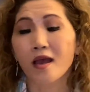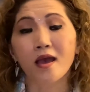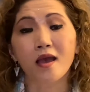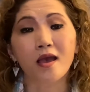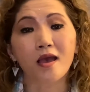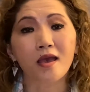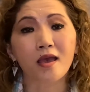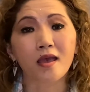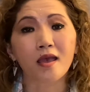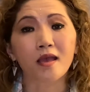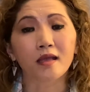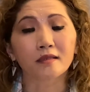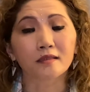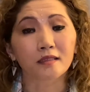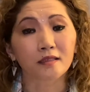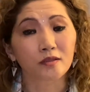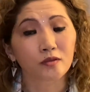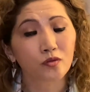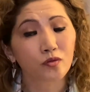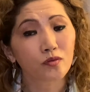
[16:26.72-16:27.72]
and
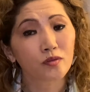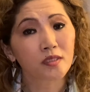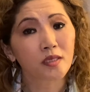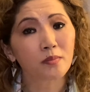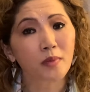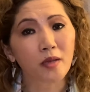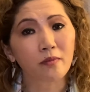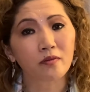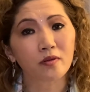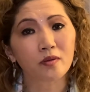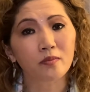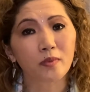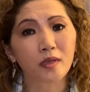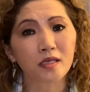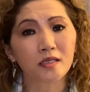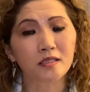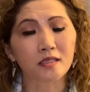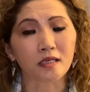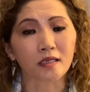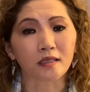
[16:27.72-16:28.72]
do some
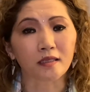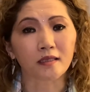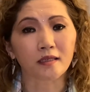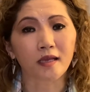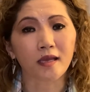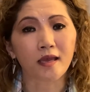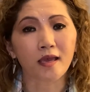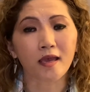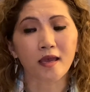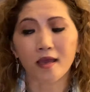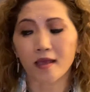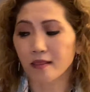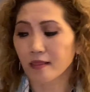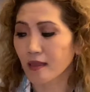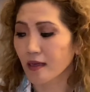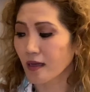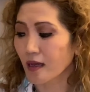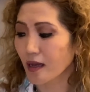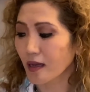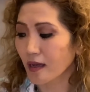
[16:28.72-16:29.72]
affirmation. And
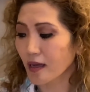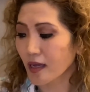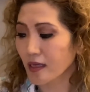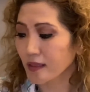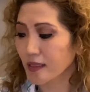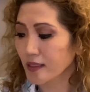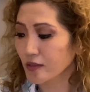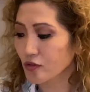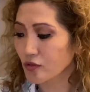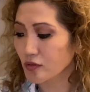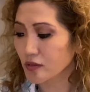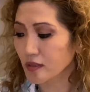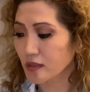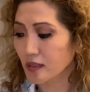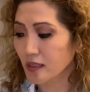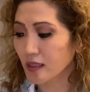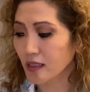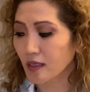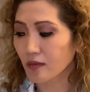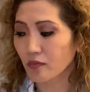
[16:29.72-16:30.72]
I'd like to
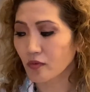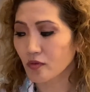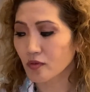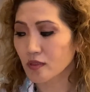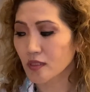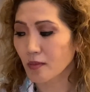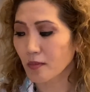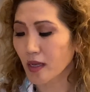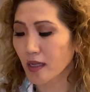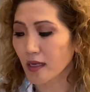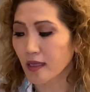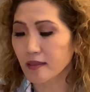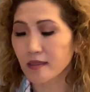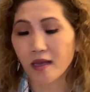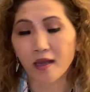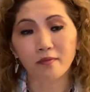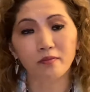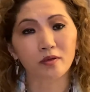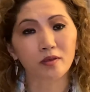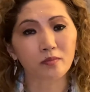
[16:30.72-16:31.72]
give you some another
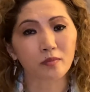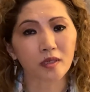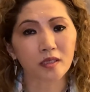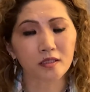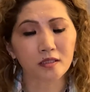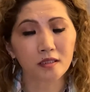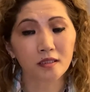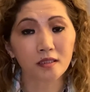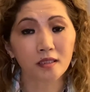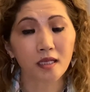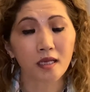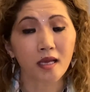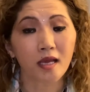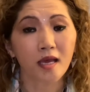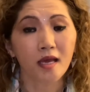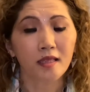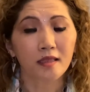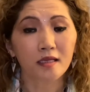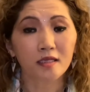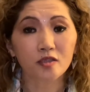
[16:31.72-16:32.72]
affirmation.
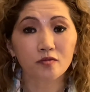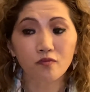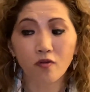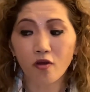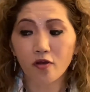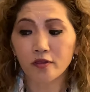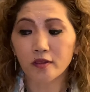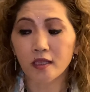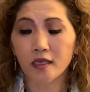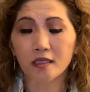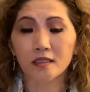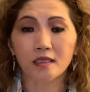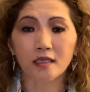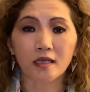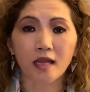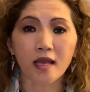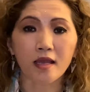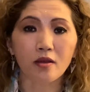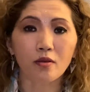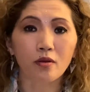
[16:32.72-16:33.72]
There's 4 things that
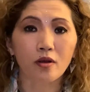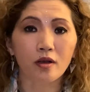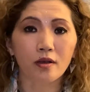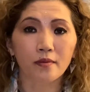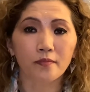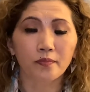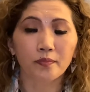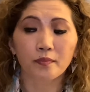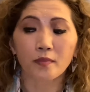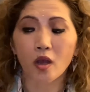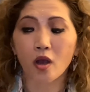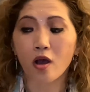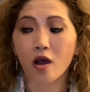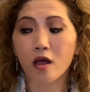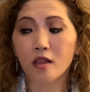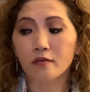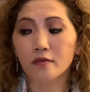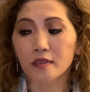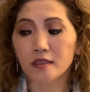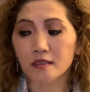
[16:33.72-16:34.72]
I
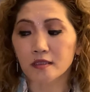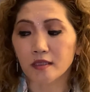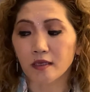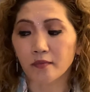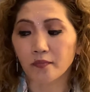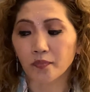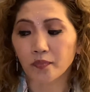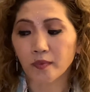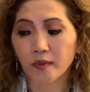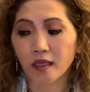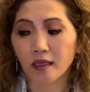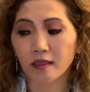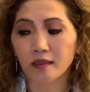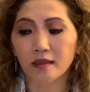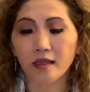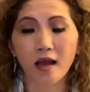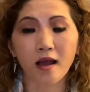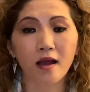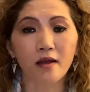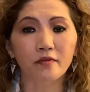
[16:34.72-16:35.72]
always
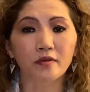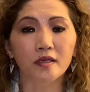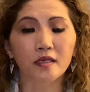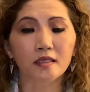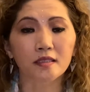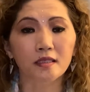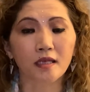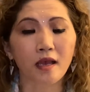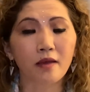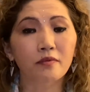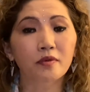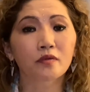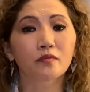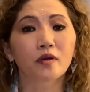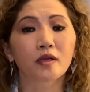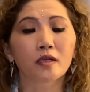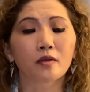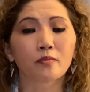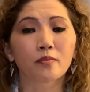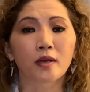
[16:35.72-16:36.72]
love is every
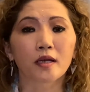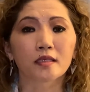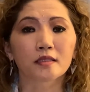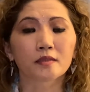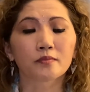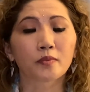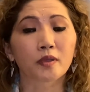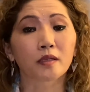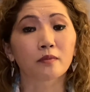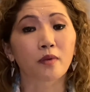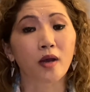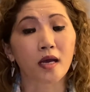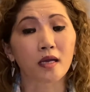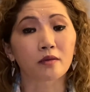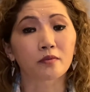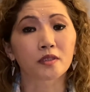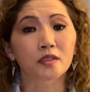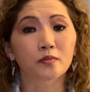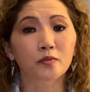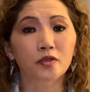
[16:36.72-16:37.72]
one of us being part
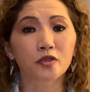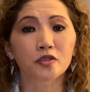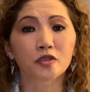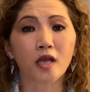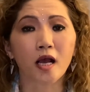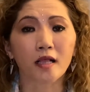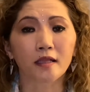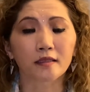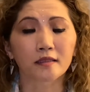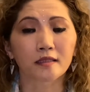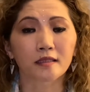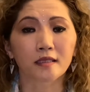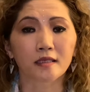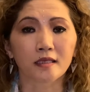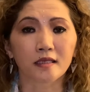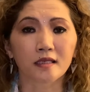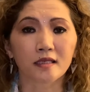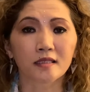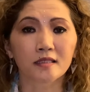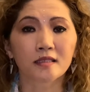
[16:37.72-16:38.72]
of
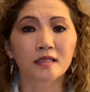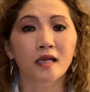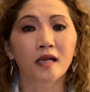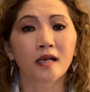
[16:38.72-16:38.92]
spirituality is,